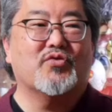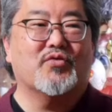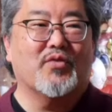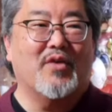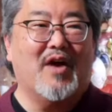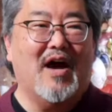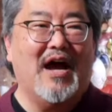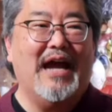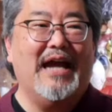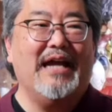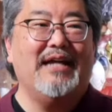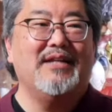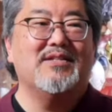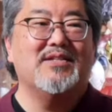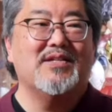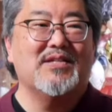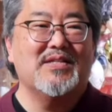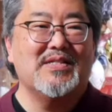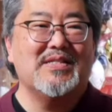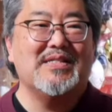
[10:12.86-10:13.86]
Try
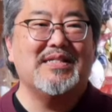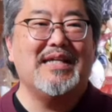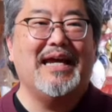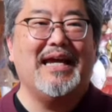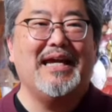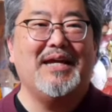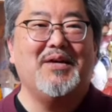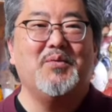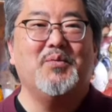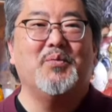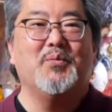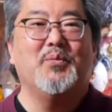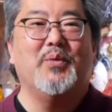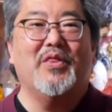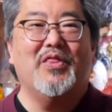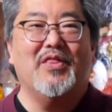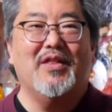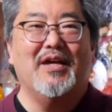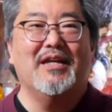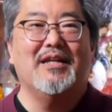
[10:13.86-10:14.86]
to stay
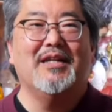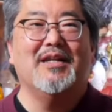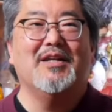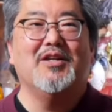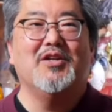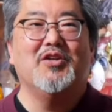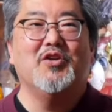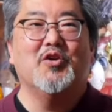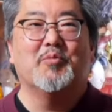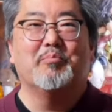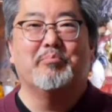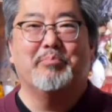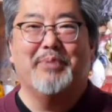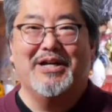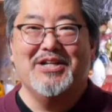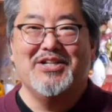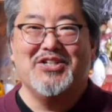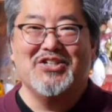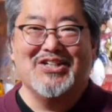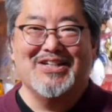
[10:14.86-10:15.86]
within your
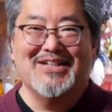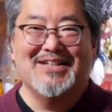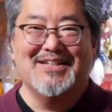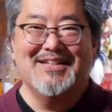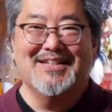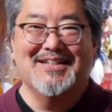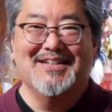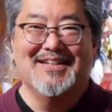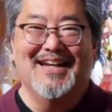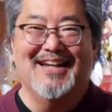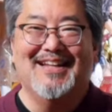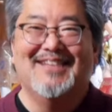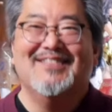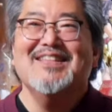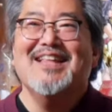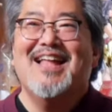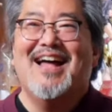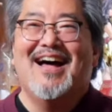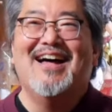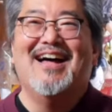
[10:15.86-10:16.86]
budget.
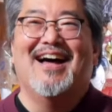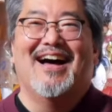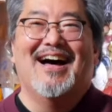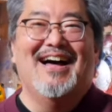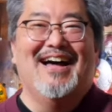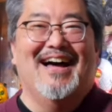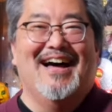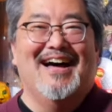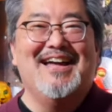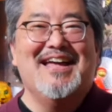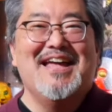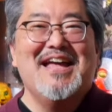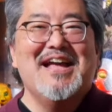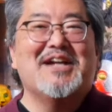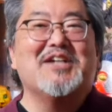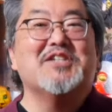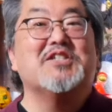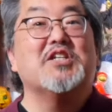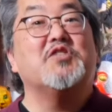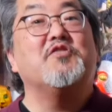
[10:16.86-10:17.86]

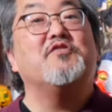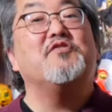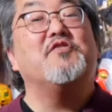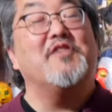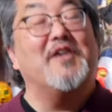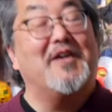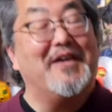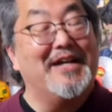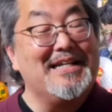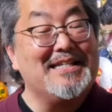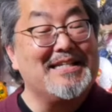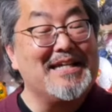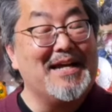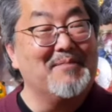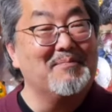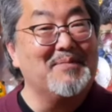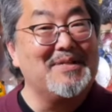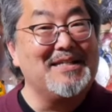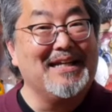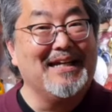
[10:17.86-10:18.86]
Because it's very
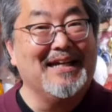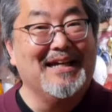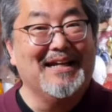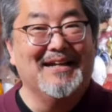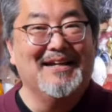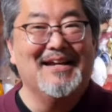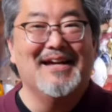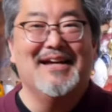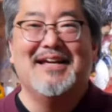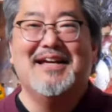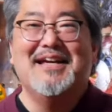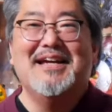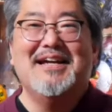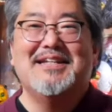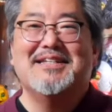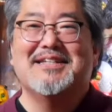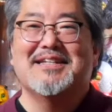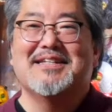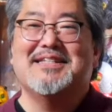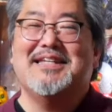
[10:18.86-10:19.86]
tempting
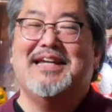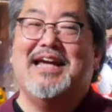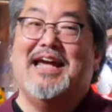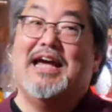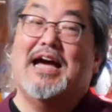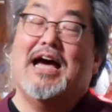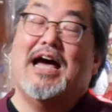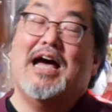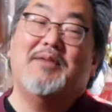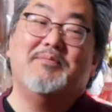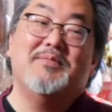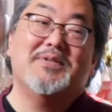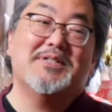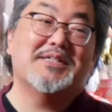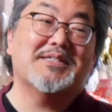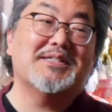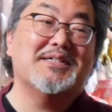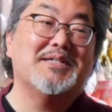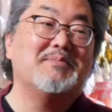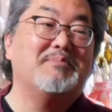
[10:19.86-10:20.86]
to say, I'm
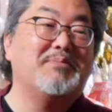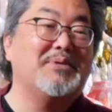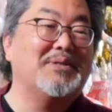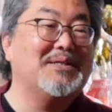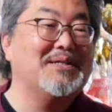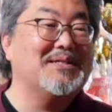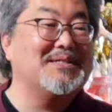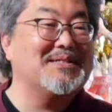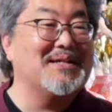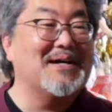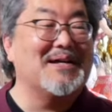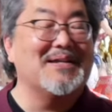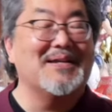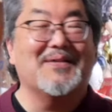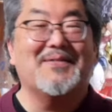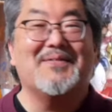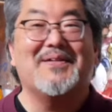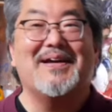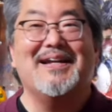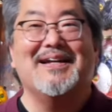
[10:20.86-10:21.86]
just going to put this on
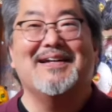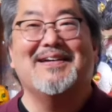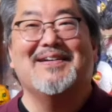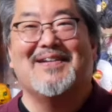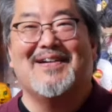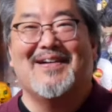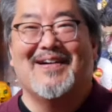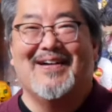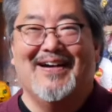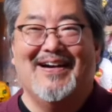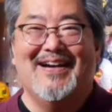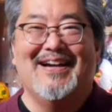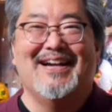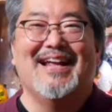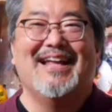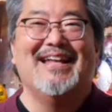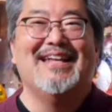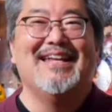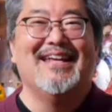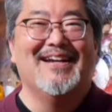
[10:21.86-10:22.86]
the credit card
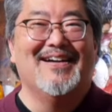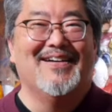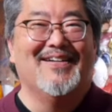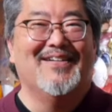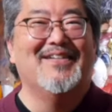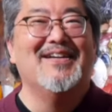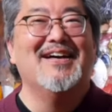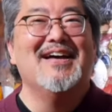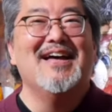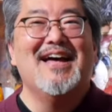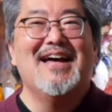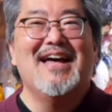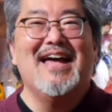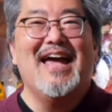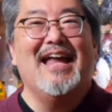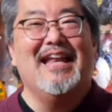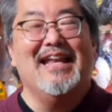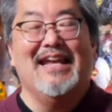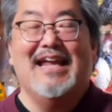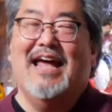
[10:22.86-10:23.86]
and, you know,
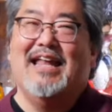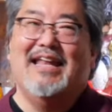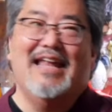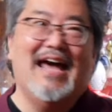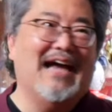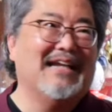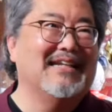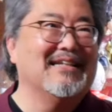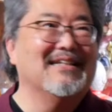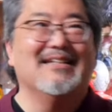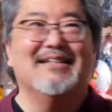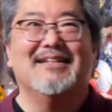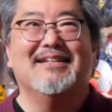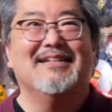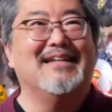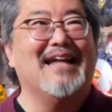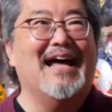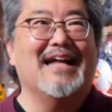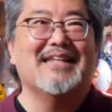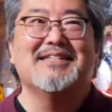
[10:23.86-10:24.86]
and, and that's
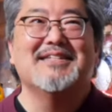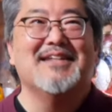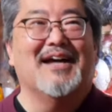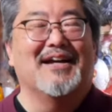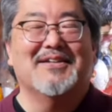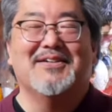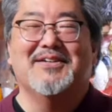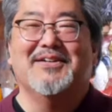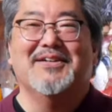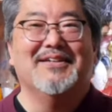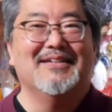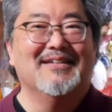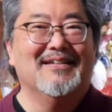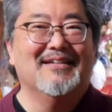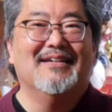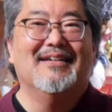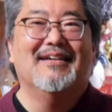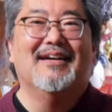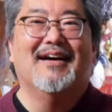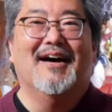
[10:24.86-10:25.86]
not good.
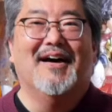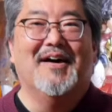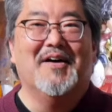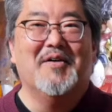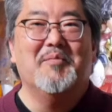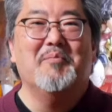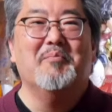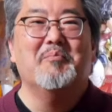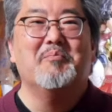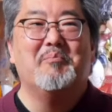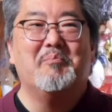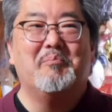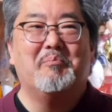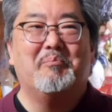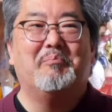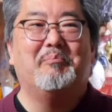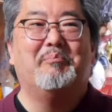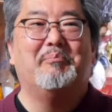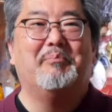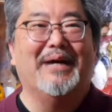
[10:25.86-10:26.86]
Um,
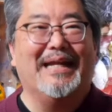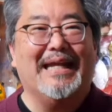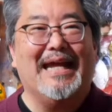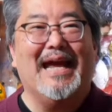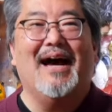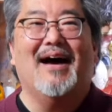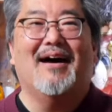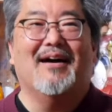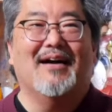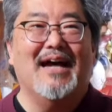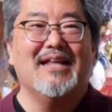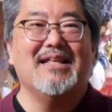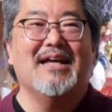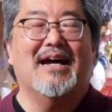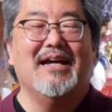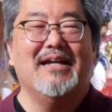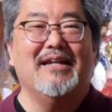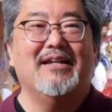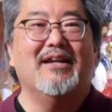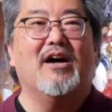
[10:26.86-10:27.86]
but yeah, I,
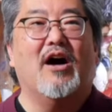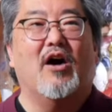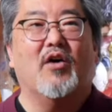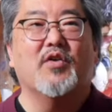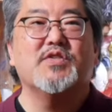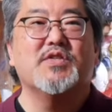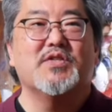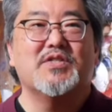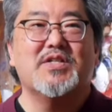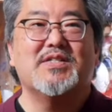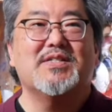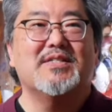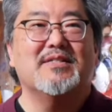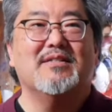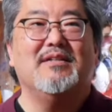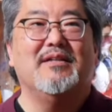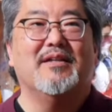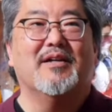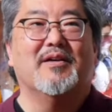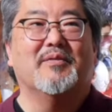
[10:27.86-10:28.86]
I also
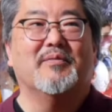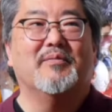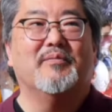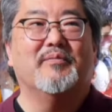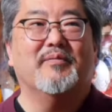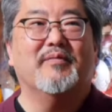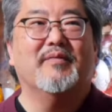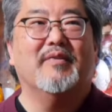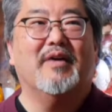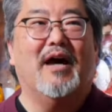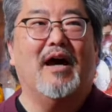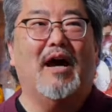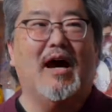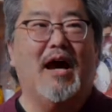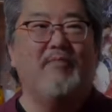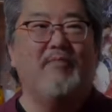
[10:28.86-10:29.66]
just, you know, I